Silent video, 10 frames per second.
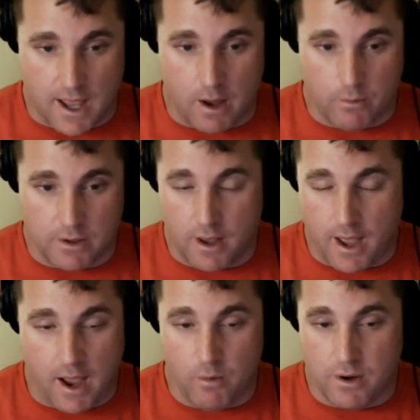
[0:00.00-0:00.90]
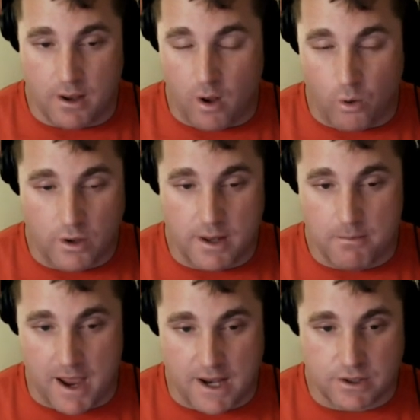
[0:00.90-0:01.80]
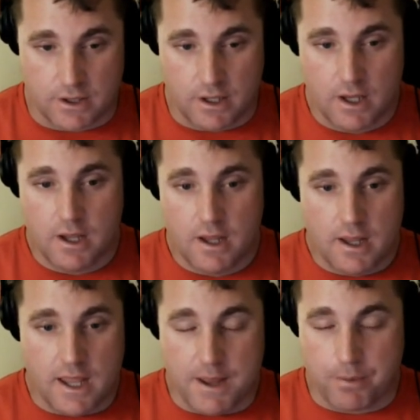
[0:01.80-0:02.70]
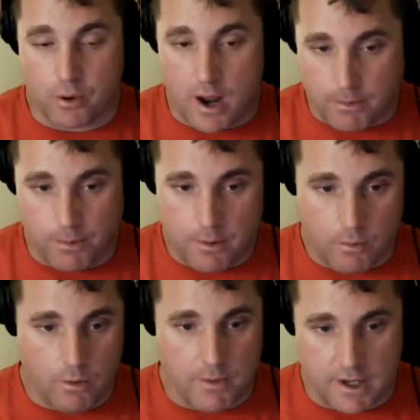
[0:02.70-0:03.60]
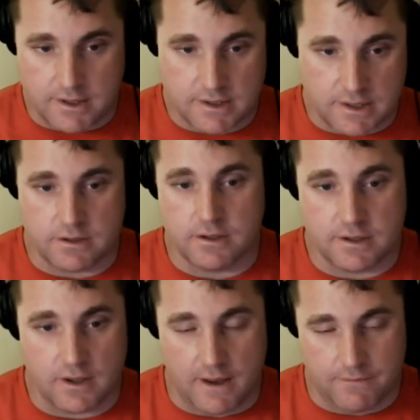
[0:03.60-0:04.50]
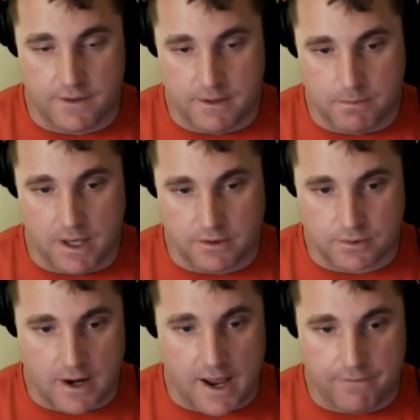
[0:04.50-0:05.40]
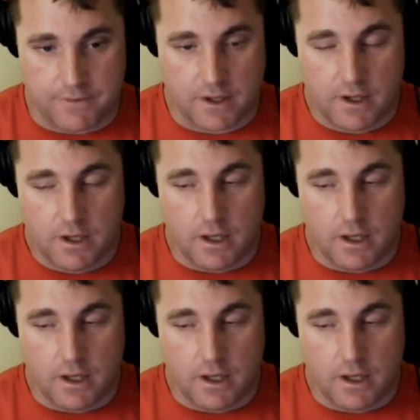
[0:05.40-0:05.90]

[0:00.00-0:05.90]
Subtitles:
I would only imagine he probably won't make a decision until after the NBA draft.